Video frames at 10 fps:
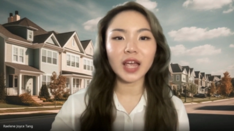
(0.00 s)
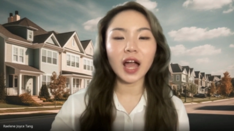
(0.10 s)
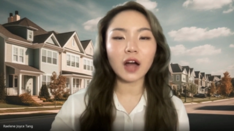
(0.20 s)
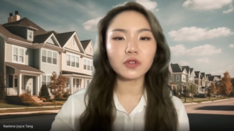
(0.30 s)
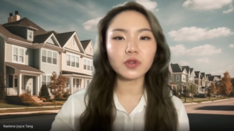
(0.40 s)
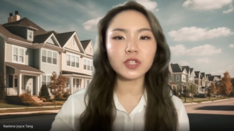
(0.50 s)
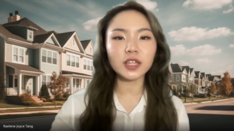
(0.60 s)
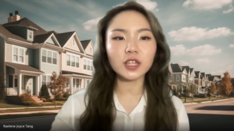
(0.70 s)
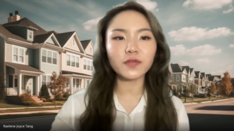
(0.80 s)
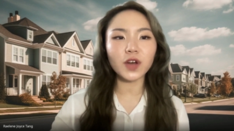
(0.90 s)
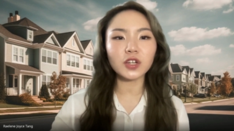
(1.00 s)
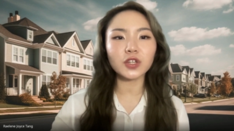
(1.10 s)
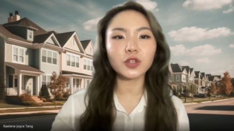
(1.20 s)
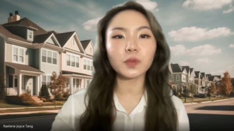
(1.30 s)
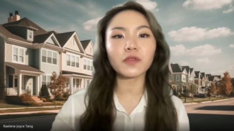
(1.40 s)
Outsourcing this function
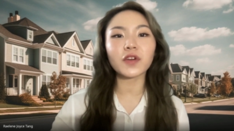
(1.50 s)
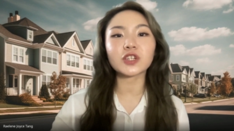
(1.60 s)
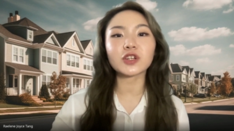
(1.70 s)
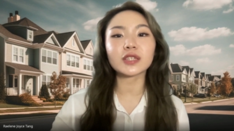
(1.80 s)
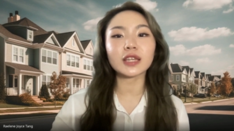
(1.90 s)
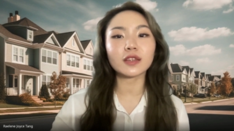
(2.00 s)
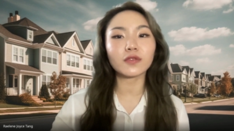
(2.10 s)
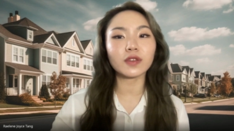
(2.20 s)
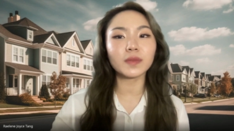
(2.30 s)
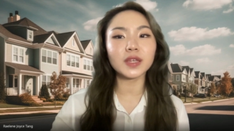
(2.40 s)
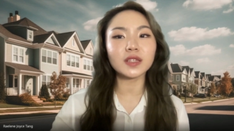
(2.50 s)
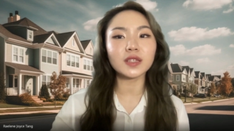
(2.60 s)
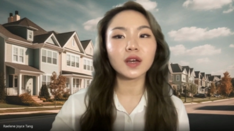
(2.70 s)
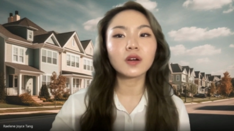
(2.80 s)
to professionals in the Philippines